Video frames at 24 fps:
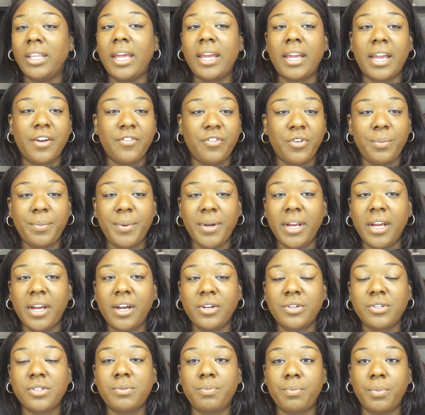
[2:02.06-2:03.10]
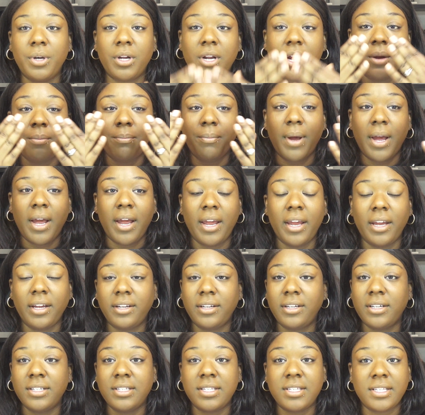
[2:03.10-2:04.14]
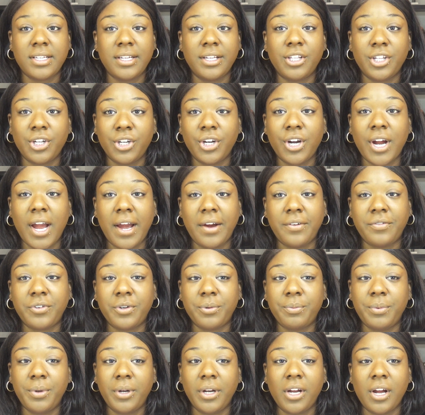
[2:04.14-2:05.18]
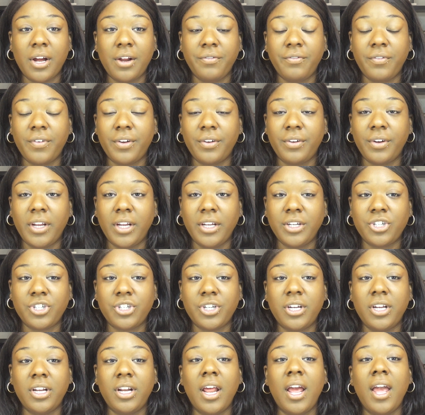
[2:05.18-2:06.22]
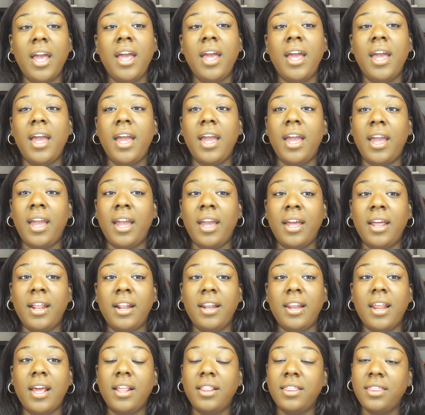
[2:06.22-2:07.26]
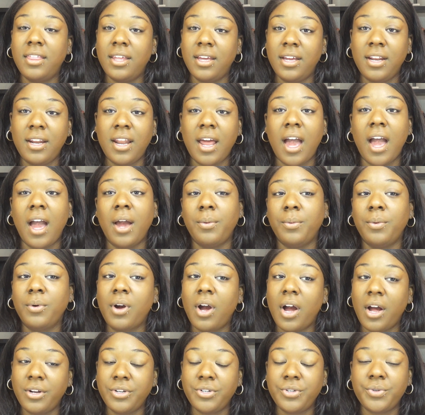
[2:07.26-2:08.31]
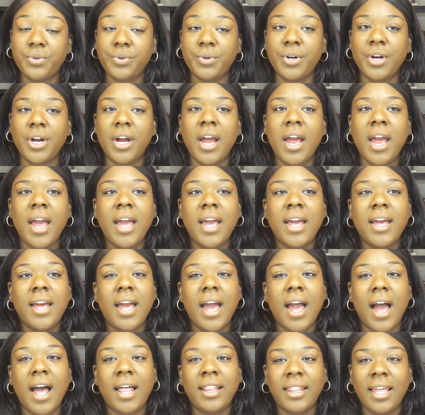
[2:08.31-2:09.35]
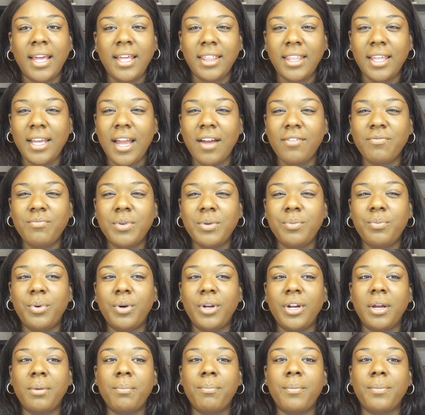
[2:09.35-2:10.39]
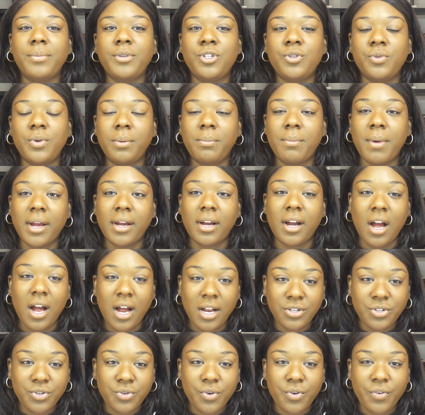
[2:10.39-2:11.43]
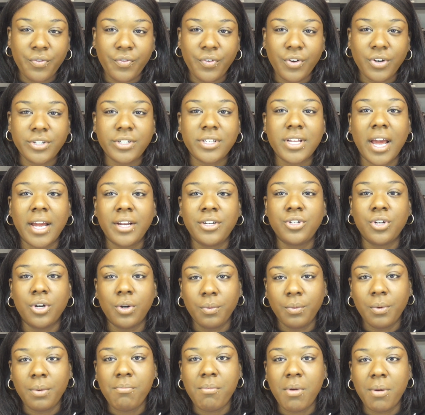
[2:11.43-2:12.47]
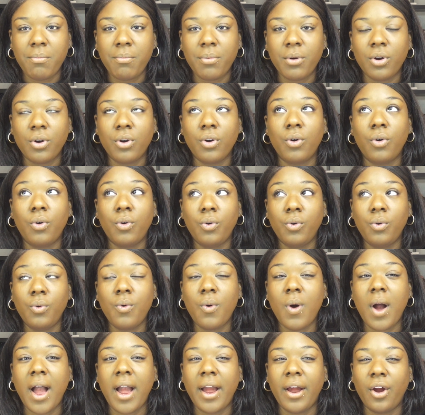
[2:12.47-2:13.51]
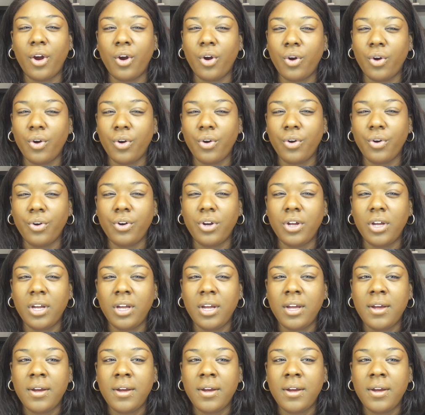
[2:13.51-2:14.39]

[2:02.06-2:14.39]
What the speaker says: like everybody else, put on my concealer after putting on foundation and then I will contour. Lately I've been doing my contour first. I don't remember who I heard